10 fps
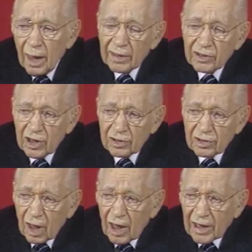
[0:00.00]
And
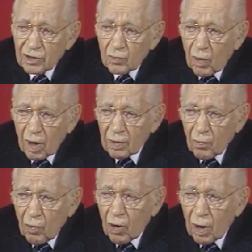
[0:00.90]
since the last
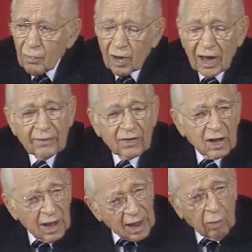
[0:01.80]
World War, we're
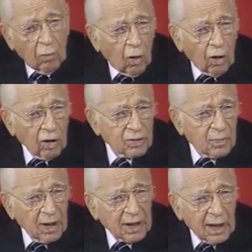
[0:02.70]
having little wars
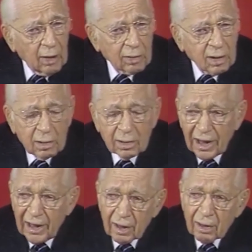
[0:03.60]
break out
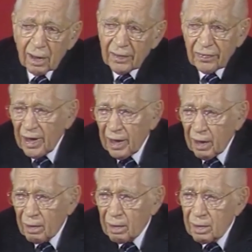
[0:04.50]
here and
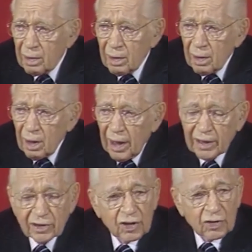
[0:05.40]
there,
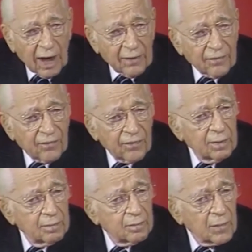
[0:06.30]
and strife
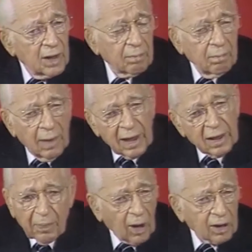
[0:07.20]
in
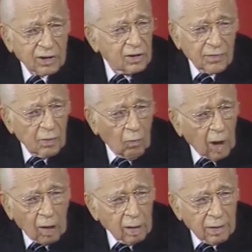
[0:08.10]
many parts of the
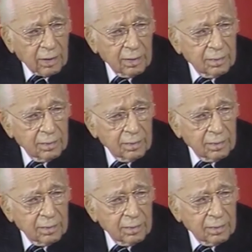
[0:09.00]
world.